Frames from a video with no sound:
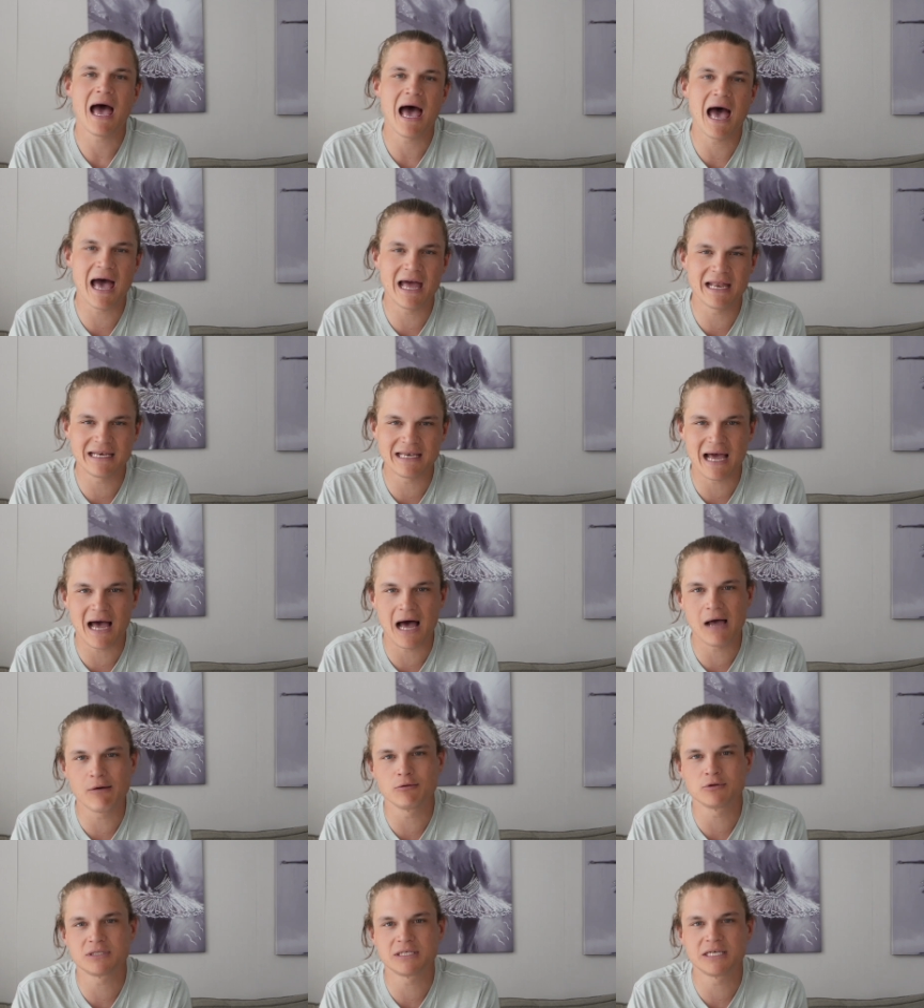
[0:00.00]
and I
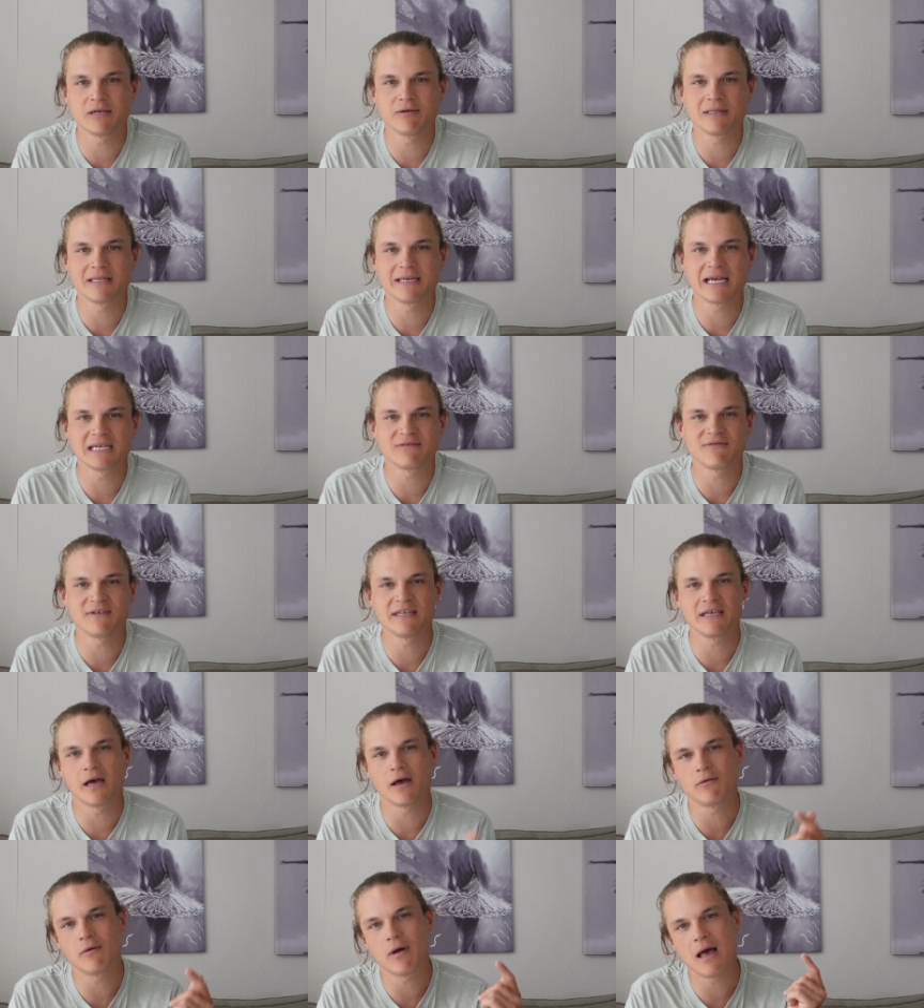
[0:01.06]
will see you in the next
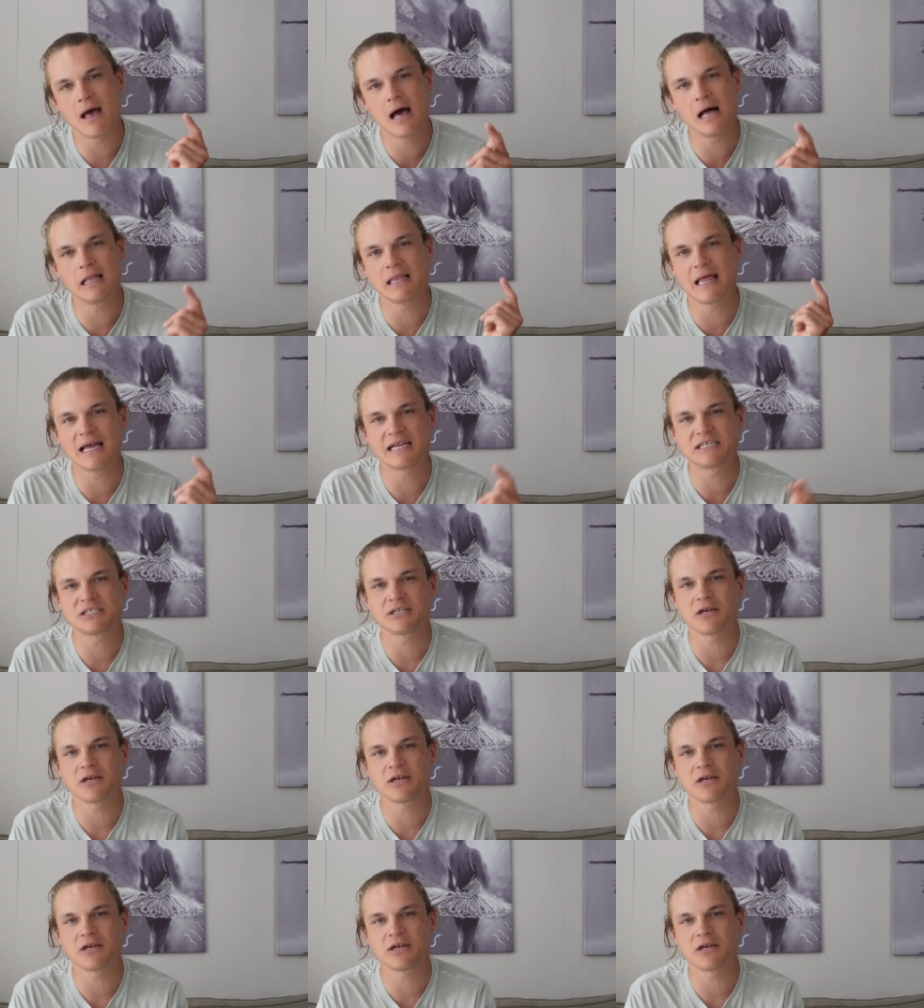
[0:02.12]
video. Let's